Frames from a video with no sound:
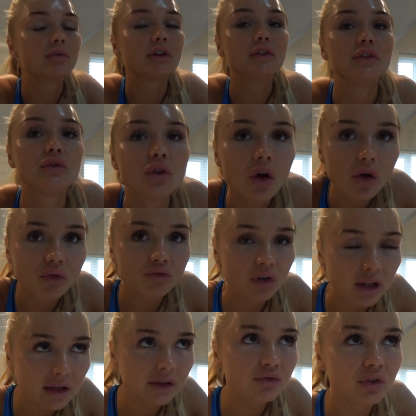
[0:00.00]
but if you've not
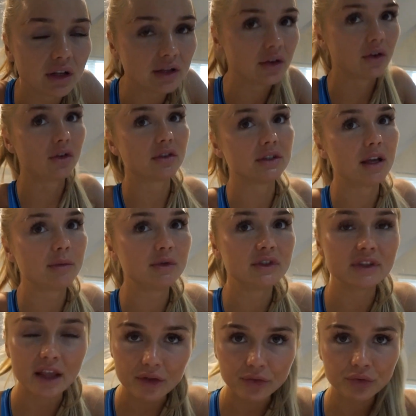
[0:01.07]
really, really not got time, you
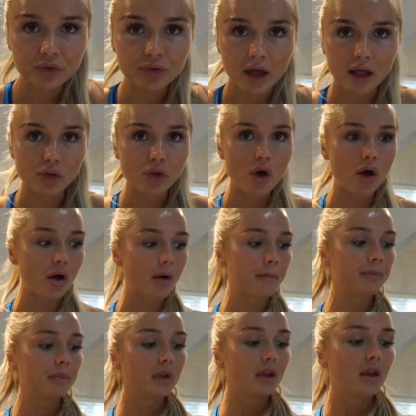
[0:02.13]
slept through that
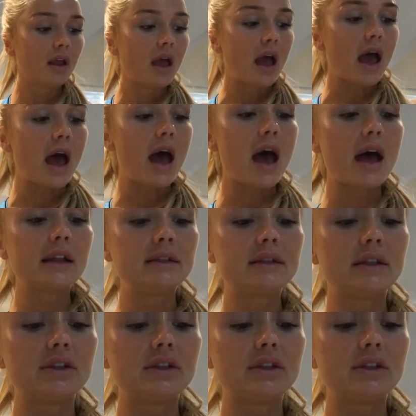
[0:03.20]
alarm, add